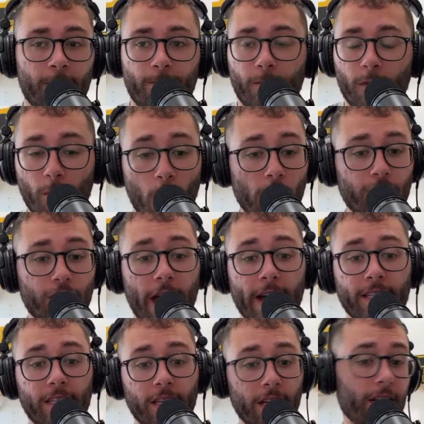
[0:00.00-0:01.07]
Lamar
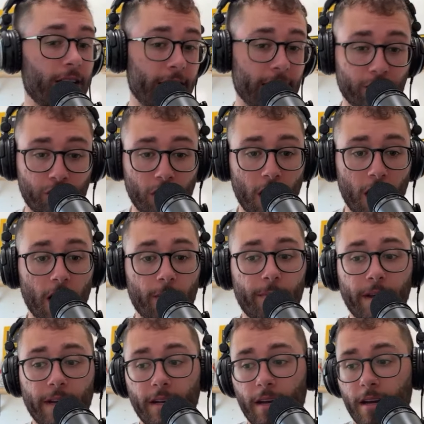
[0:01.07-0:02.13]
Jackson and Nick Chubb,
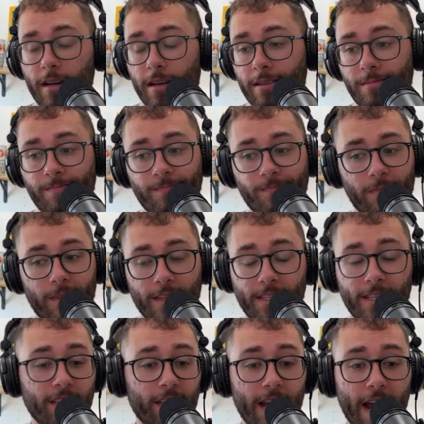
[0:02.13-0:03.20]
and
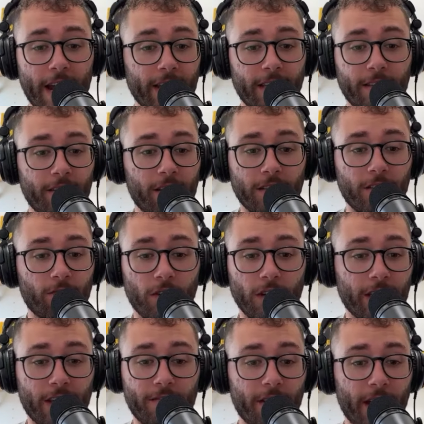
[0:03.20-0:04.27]
Cincinnati doesn't
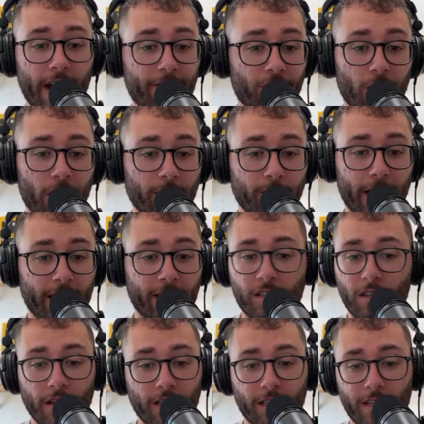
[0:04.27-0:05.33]
really even have a running back,
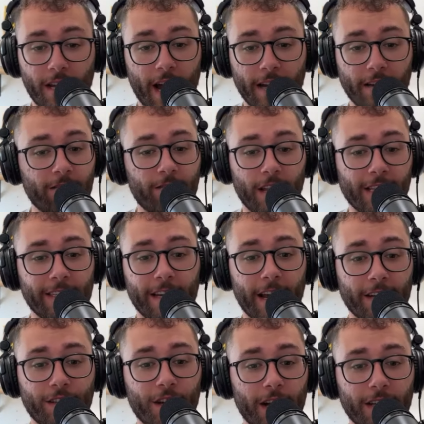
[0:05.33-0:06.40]
so let's not no. let's
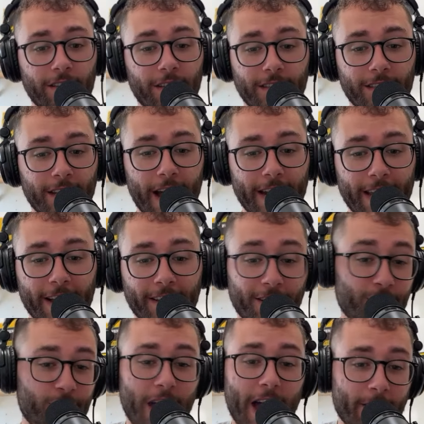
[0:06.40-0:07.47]
not toss Cincinnati out
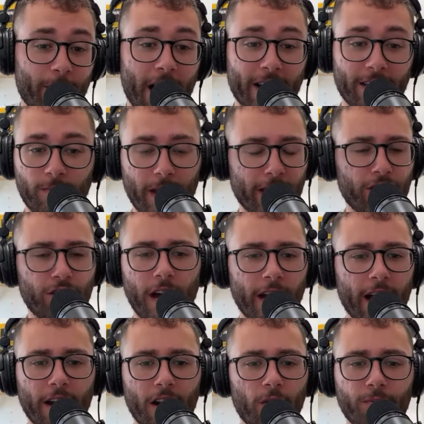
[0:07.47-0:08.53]
there. Zach Moss, man, shout
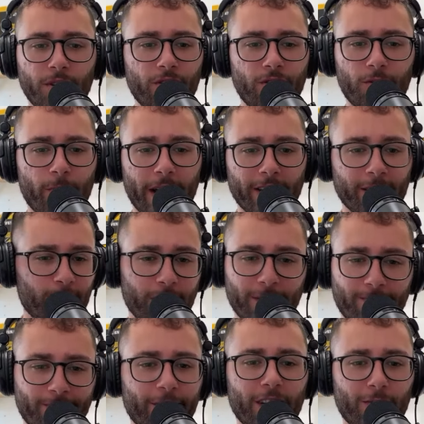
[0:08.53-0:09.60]
out. Hope you do your best, but
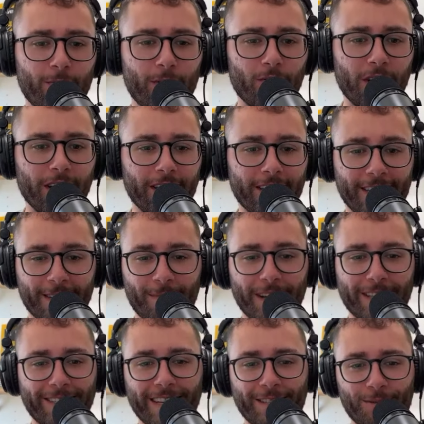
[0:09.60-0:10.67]
let's be realistic about
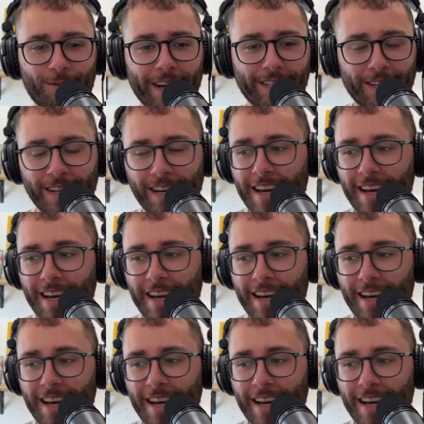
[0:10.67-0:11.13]
the situation.